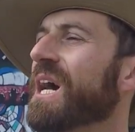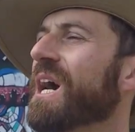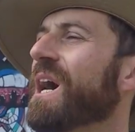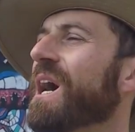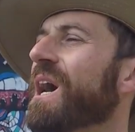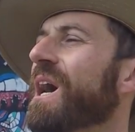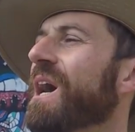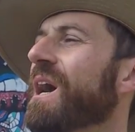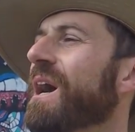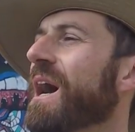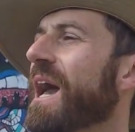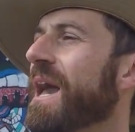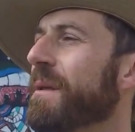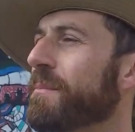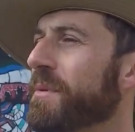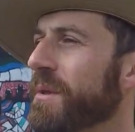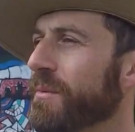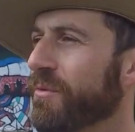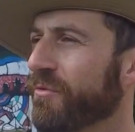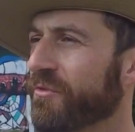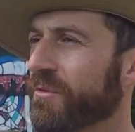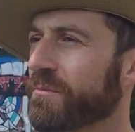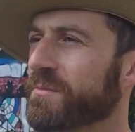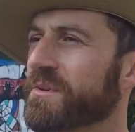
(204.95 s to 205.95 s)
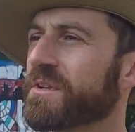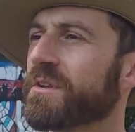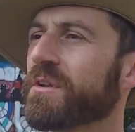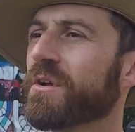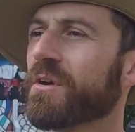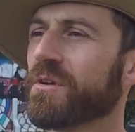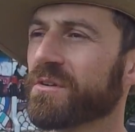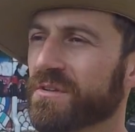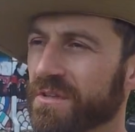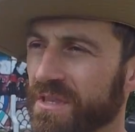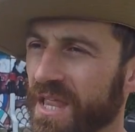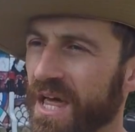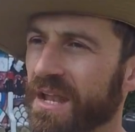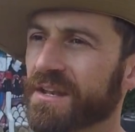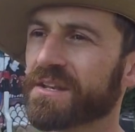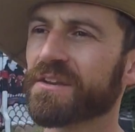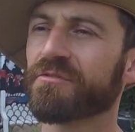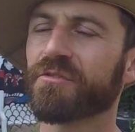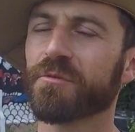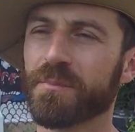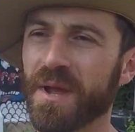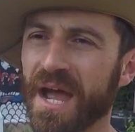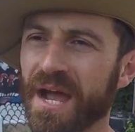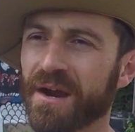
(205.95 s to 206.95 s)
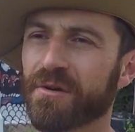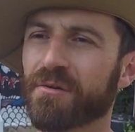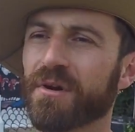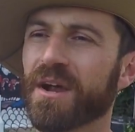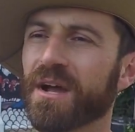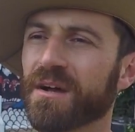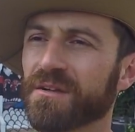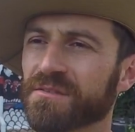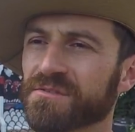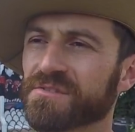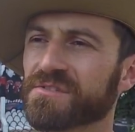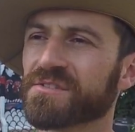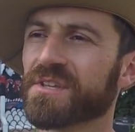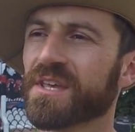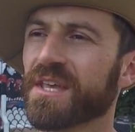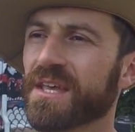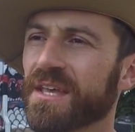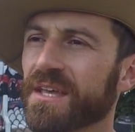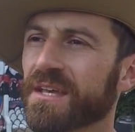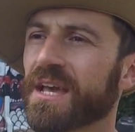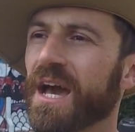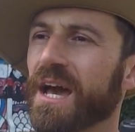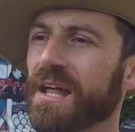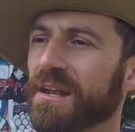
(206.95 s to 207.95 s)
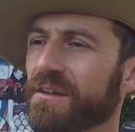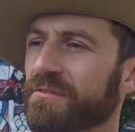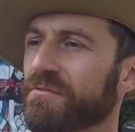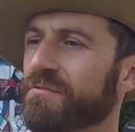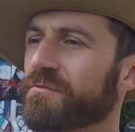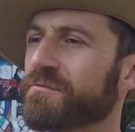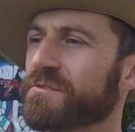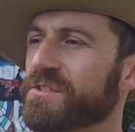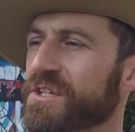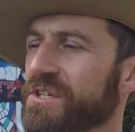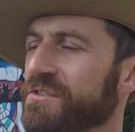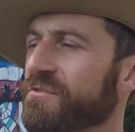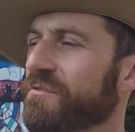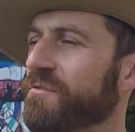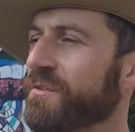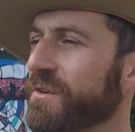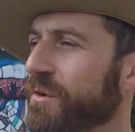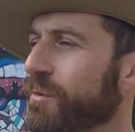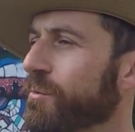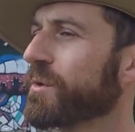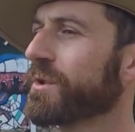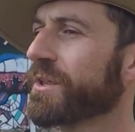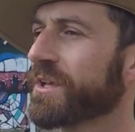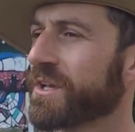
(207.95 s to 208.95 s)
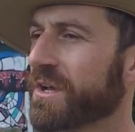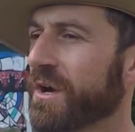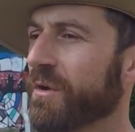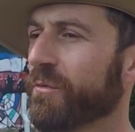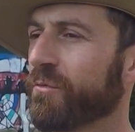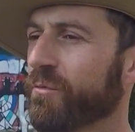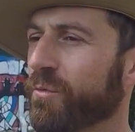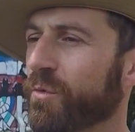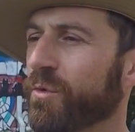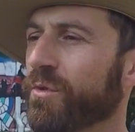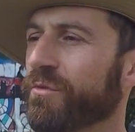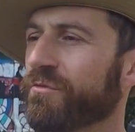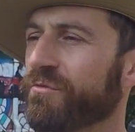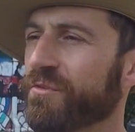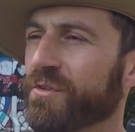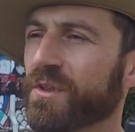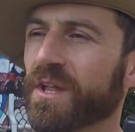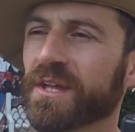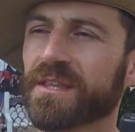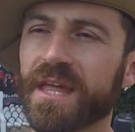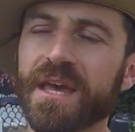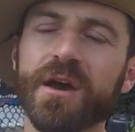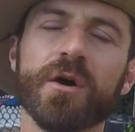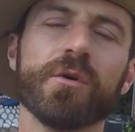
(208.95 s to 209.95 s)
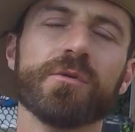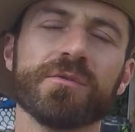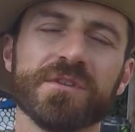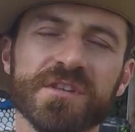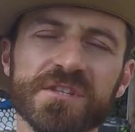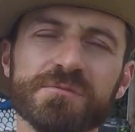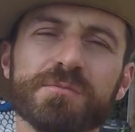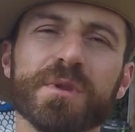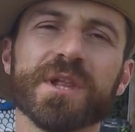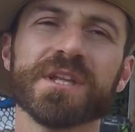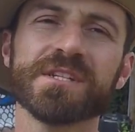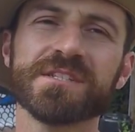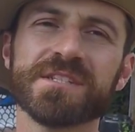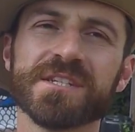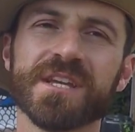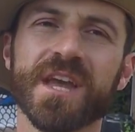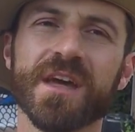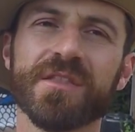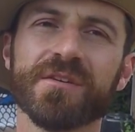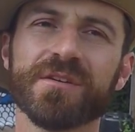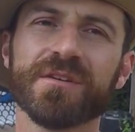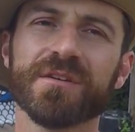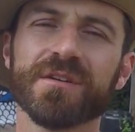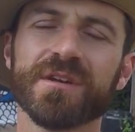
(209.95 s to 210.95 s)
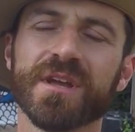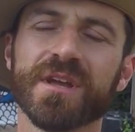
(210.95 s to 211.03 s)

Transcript: and people from a lot of different backgrounds kind of just feel really comfortable and feel like they own this place together.